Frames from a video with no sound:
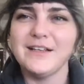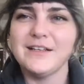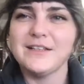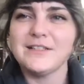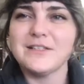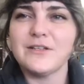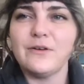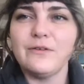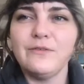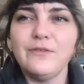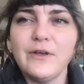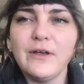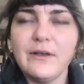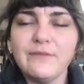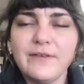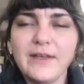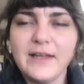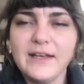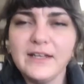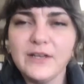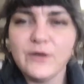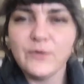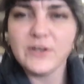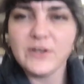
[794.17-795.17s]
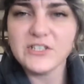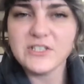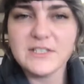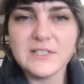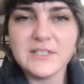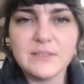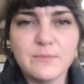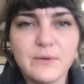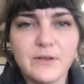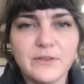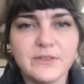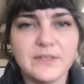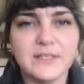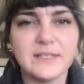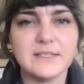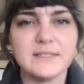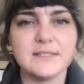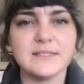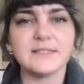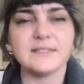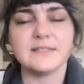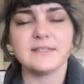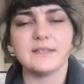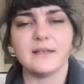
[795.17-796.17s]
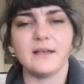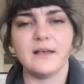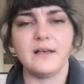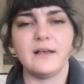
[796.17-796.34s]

So if you have any questions about this,